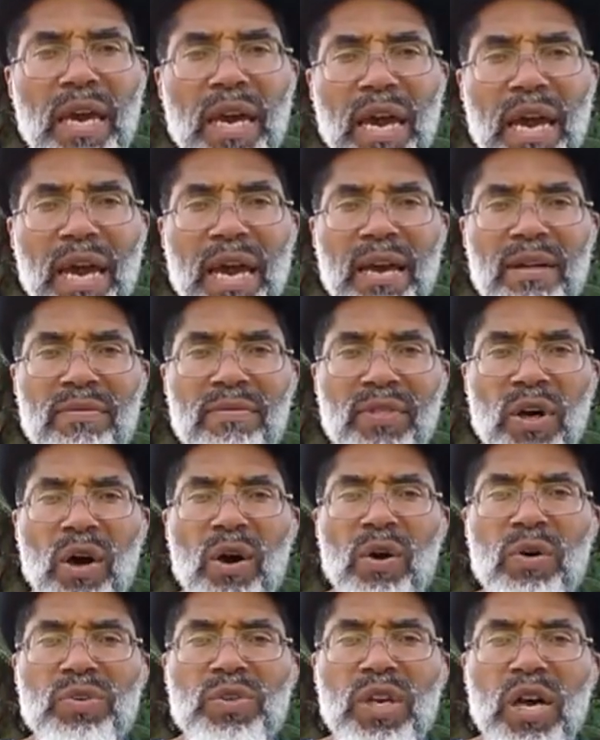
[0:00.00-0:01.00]
And
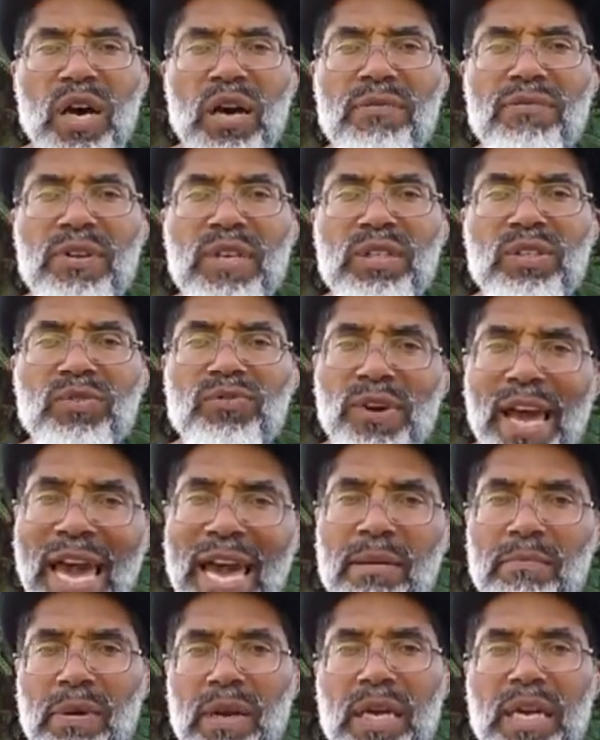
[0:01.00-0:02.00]
those of his
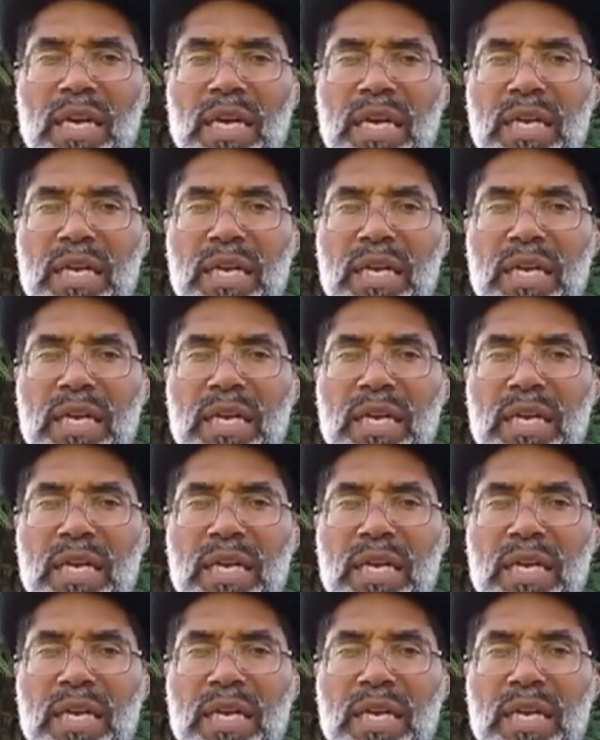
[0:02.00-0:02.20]
family,